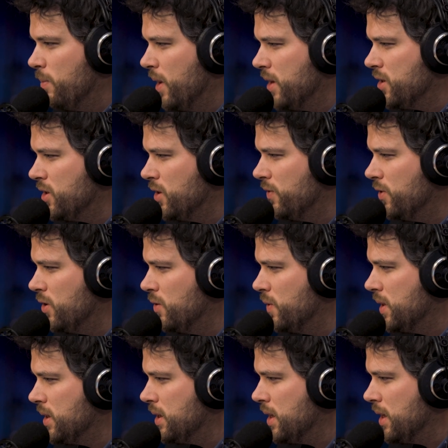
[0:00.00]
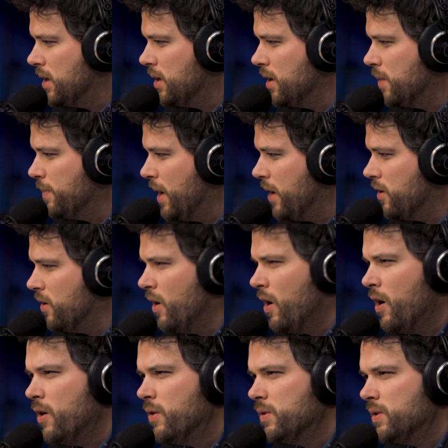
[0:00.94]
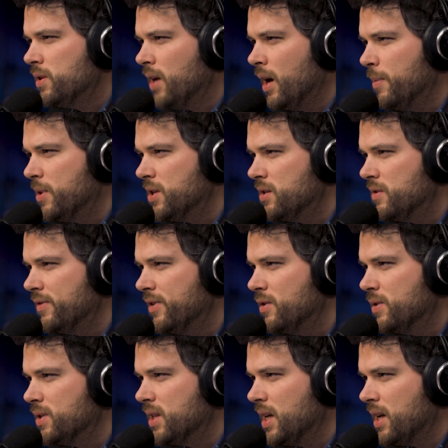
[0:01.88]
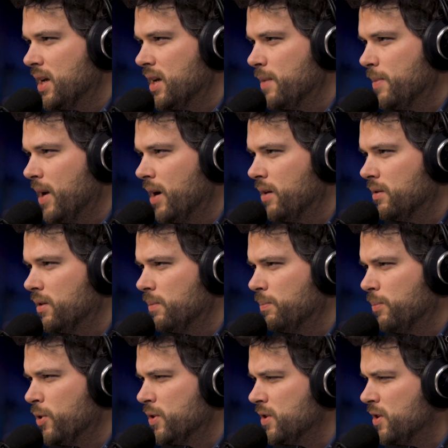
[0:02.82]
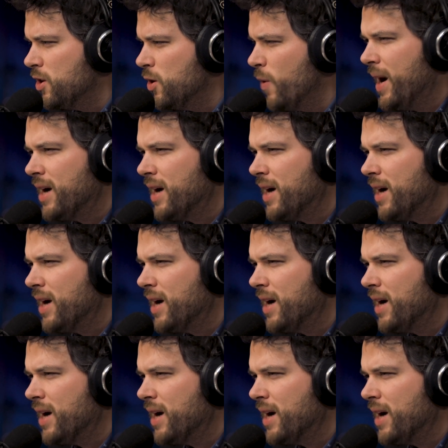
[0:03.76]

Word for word: much of you is thinking about your host? How much of you is thinking about the person that you